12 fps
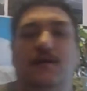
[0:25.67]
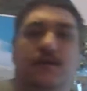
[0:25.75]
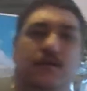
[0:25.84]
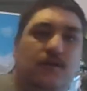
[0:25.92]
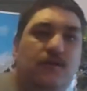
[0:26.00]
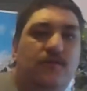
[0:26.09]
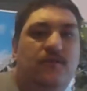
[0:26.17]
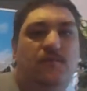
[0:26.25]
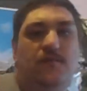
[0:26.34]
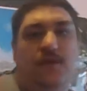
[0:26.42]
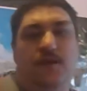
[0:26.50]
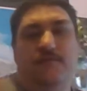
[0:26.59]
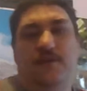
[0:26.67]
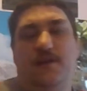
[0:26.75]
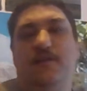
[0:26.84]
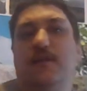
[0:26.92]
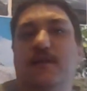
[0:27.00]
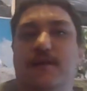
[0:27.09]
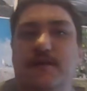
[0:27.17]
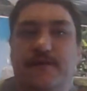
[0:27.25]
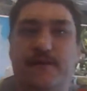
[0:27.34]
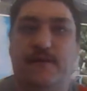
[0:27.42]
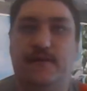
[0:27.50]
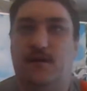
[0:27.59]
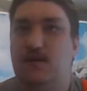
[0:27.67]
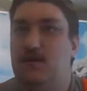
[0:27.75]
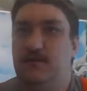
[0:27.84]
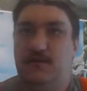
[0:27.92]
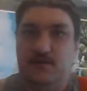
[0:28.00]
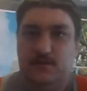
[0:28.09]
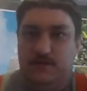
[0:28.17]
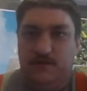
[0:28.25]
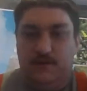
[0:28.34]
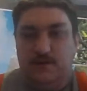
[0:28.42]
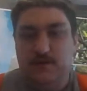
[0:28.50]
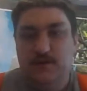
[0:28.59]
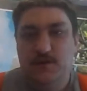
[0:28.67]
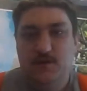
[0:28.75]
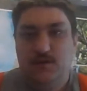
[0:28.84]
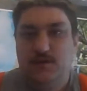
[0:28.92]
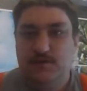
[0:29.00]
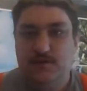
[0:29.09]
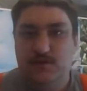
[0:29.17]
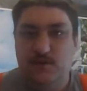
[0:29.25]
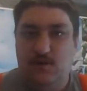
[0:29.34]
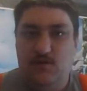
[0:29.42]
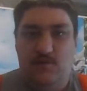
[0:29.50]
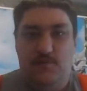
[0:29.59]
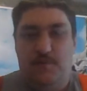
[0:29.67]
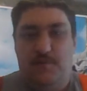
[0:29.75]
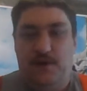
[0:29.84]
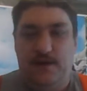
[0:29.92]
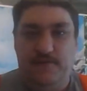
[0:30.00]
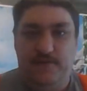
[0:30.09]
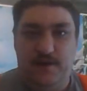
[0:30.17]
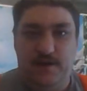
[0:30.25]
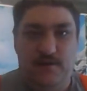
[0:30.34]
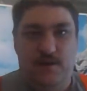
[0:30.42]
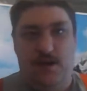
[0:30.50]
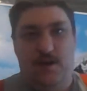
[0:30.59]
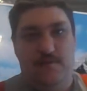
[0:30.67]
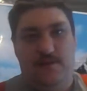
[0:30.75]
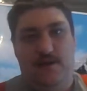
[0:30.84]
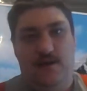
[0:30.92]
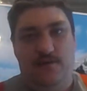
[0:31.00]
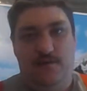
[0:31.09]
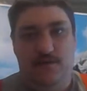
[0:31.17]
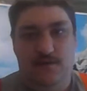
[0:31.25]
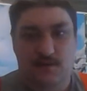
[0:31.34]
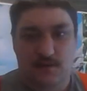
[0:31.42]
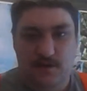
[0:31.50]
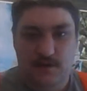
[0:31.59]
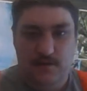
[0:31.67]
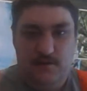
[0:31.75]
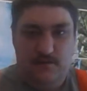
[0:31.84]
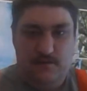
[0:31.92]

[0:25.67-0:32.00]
got on to me recently and says, oh, you're too old to be playing video games now. You're